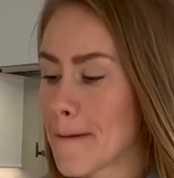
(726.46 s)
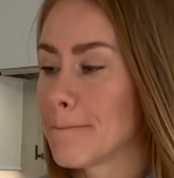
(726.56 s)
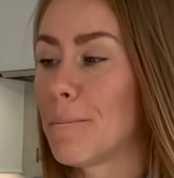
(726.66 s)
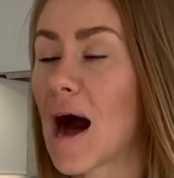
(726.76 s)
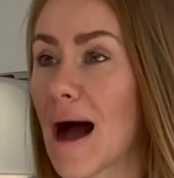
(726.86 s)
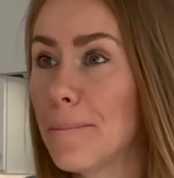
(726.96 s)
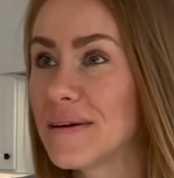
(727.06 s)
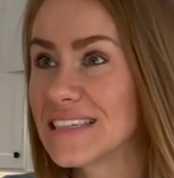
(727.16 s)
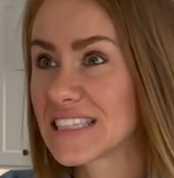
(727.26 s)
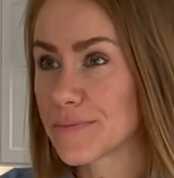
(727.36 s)
Pop
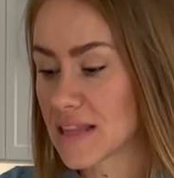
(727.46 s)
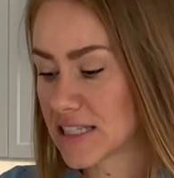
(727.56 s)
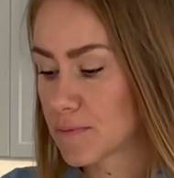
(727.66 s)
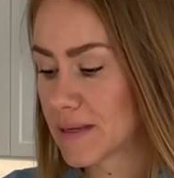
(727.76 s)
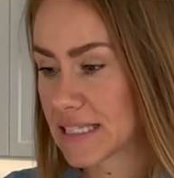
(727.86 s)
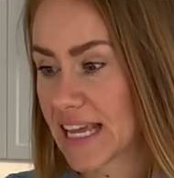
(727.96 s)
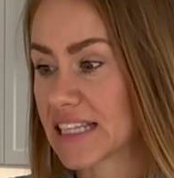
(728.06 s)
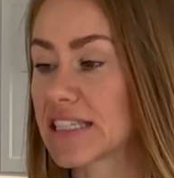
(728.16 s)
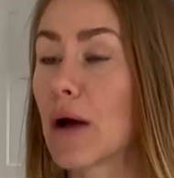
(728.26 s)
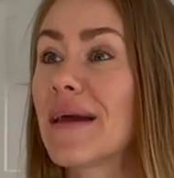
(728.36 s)
some of these
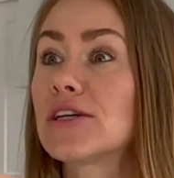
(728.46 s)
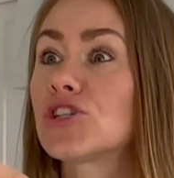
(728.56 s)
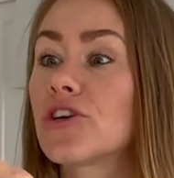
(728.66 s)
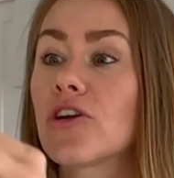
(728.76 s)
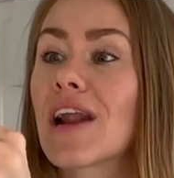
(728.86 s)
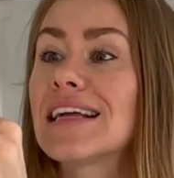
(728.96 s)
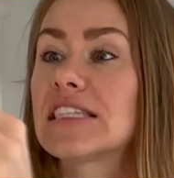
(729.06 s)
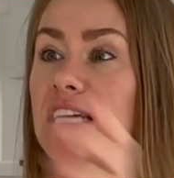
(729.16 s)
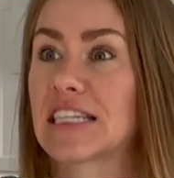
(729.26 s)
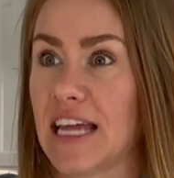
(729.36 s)
biscuits. Now make sure they're not
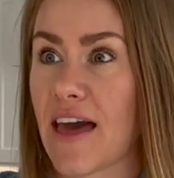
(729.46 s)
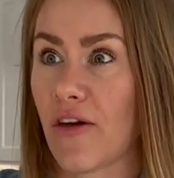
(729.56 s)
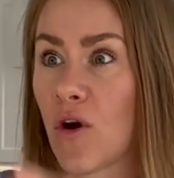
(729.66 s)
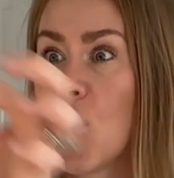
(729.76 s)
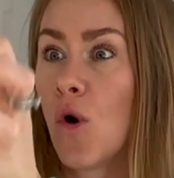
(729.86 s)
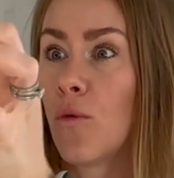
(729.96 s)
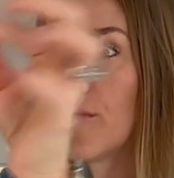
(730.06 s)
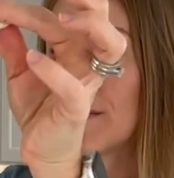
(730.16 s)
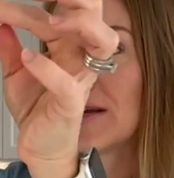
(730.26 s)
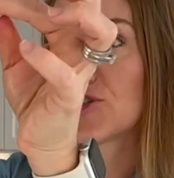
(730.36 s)
stuck together. We
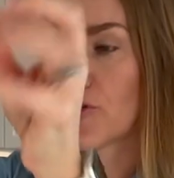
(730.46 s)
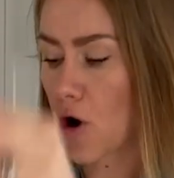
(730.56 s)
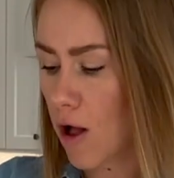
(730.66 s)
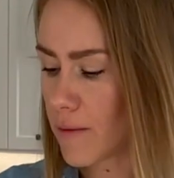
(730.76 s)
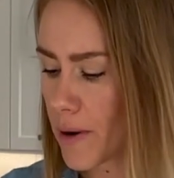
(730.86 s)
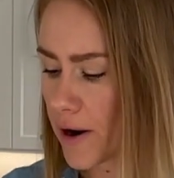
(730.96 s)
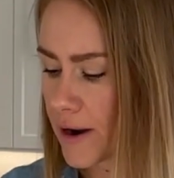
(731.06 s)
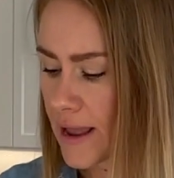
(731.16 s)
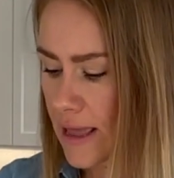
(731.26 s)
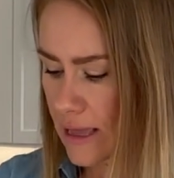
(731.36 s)
wanna make sure they're all
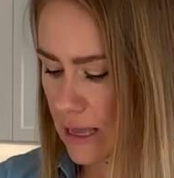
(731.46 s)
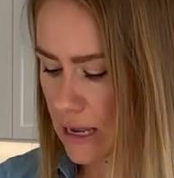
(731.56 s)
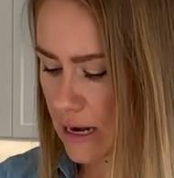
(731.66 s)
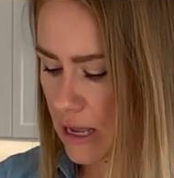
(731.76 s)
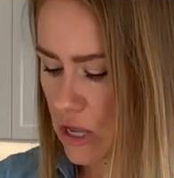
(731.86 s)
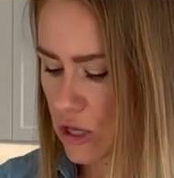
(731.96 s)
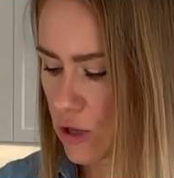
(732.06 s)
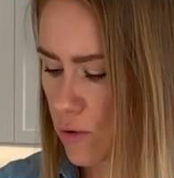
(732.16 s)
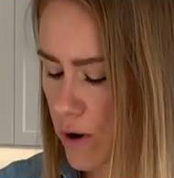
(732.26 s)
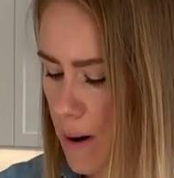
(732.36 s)
apart in
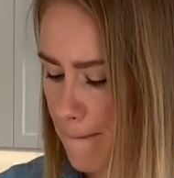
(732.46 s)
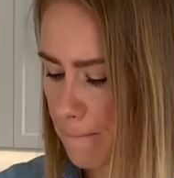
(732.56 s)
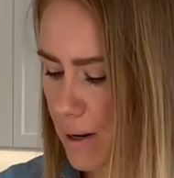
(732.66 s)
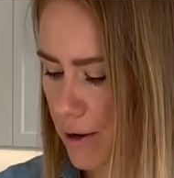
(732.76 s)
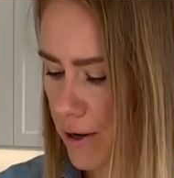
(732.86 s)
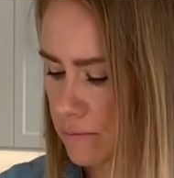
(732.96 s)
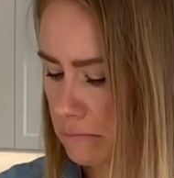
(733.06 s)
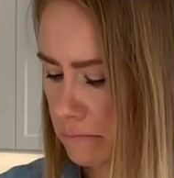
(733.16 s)
your butter.